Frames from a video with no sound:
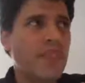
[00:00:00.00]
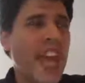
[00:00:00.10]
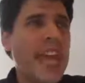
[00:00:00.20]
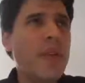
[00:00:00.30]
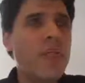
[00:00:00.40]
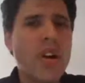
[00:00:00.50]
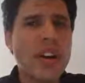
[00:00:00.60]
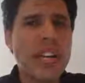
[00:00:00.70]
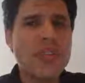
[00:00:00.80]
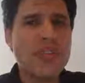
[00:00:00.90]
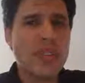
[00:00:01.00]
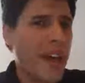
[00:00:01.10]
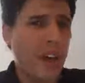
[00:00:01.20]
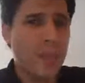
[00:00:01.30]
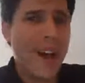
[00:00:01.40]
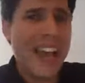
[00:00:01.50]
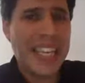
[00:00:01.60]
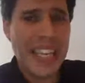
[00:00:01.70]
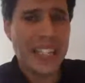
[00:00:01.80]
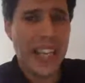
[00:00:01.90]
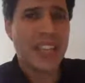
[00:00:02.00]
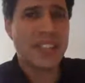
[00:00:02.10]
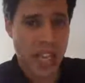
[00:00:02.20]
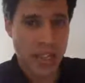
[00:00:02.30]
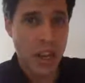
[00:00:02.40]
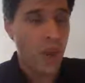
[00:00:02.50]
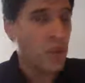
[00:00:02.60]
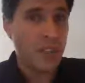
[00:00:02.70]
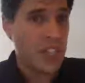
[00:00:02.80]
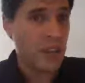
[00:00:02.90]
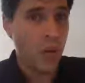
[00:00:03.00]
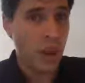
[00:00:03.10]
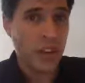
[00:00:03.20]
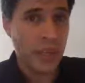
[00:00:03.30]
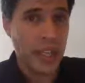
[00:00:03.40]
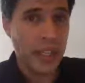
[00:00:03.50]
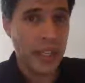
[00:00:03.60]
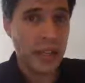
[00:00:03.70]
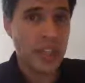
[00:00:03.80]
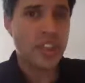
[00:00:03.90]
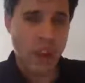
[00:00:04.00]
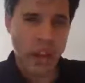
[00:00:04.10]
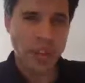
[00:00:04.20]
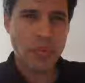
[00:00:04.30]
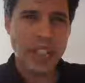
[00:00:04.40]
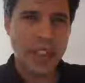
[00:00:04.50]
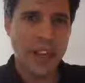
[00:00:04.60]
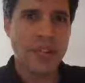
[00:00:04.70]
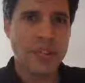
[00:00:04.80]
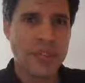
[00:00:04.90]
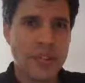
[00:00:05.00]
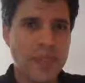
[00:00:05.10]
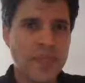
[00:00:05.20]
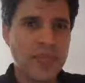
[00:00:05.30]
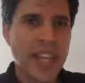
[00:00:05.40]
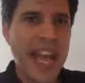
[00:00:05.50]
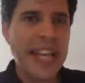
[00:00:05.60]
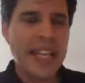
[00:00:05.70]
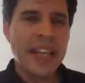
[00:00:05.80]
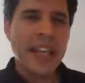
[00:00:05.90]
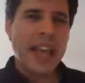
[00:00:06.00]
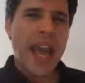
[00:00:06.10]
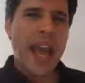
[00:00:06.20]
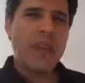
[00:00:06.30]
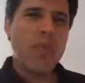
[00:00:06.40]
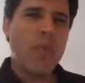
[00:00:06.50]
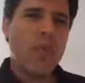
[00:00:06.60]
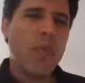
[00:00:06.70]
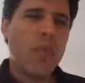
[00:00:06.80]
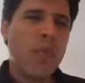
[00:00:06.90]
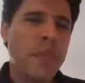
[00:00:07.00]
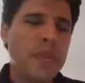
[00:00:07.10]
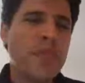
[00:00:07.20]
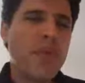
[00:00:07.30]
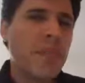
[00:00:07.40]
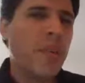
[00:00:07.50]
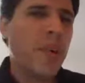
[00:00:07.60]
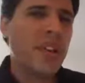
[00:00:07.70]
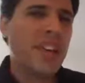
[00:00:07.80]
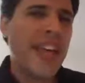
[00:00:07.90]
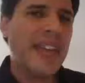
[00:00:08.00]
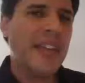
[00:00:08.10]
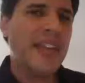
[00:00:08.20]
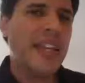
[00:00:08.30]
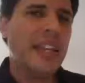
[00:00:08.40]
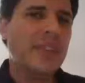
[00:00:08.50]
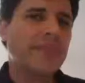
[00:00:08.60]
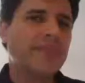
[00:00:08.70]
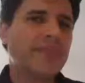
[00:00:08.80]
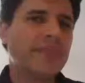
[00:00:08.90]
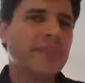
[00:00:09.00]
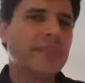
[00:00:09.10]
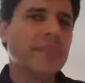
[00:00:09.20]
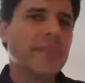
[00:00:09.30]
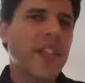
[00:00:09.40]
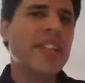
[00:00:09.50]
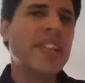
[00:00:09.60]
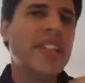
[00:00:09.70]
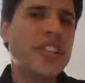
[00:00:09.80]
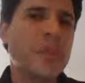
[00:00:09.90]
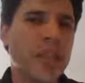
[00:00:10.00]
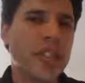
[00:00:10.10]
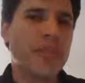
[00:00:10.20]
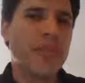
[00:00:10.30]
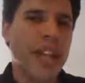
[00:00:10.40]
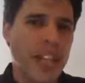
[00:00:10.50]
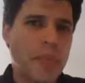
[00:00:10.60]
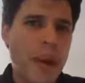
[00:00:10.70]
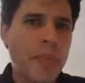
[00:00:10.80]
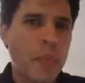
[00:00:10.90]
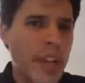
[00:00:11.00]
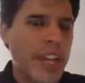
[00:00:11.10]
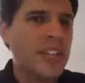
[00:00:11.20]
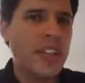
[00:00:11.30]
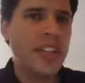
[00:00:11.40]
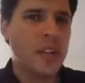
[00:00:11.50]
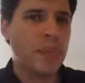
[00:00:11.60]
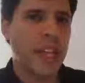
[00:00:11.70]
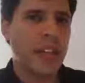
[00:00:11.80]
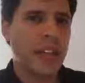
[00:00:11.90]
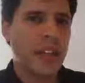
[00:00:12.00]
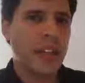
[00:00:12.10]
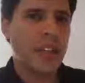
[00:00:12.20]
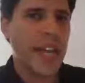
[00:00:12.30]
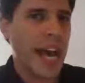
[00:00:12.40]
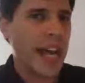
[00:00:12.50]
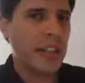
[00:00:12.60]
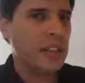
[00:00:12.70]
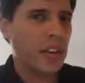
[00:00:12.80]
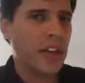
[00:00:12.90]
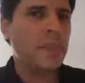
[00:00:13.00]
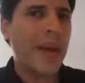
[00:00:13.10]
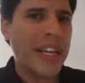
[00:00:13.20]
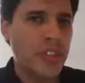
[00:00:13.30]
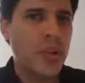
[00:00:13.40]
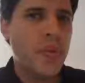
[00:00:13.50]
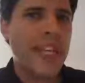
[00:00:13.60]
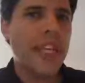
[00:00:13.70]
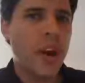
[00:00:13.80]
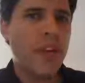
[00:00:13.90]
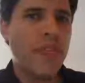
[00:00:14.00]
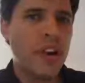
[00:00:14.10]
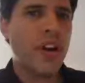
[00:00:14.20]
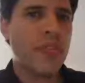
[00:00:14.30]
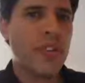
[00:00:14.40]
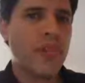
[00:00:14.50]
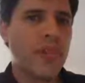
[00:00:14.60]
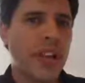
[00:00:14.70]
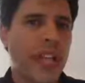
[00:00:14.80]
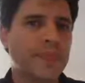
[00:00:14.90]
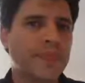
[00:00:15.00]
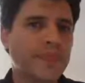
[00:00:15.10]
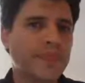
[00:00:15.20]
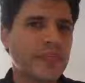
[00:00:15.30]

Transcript: They were instrumental. My kid, like I said, who didn't want to read, started reading those. And what was more important than the discipline of reading, because remember, reading is a discipline. You got to learn it by doing it over and over and over again.